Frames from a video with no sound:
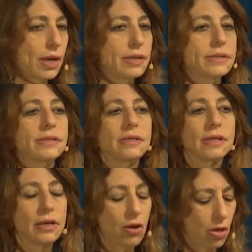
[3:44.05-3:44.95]
I
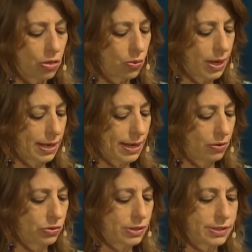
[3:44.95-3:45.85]
slid all the way
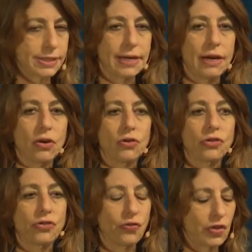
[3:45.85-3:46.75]
down the
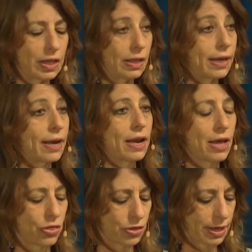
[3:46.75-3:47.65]
stairs, feeling
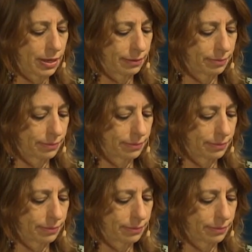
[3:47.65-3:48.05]
nothing.